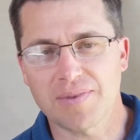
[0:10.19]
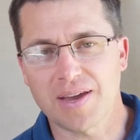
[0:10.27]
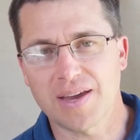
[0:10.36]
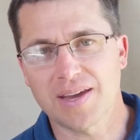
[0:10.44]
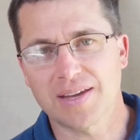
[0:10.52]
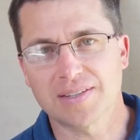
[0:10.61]

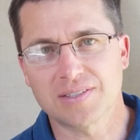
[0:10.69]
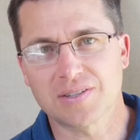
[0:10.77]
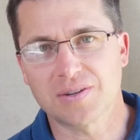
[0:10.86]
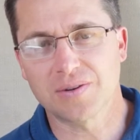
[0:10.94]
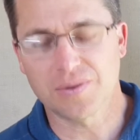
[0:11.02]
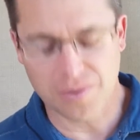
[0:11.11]
And
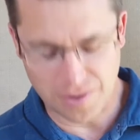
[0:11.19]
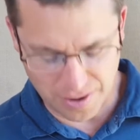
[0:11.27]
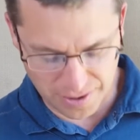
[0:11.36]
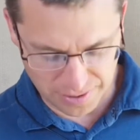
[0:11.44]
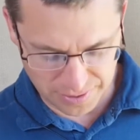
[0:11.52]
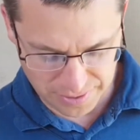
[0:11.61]
so
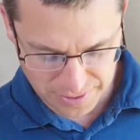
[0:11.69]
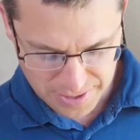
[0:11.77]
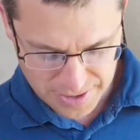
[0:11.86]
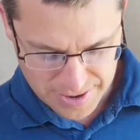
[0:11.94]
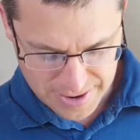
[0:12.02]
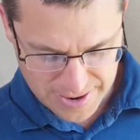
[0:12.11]
our,
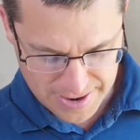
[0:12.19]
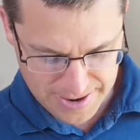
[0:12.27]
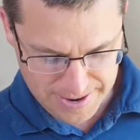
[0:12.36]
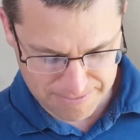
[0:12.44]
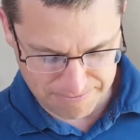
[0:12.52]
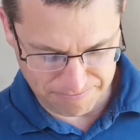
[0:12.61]

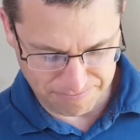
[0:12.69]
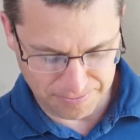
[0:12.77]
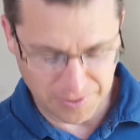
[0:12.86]
um,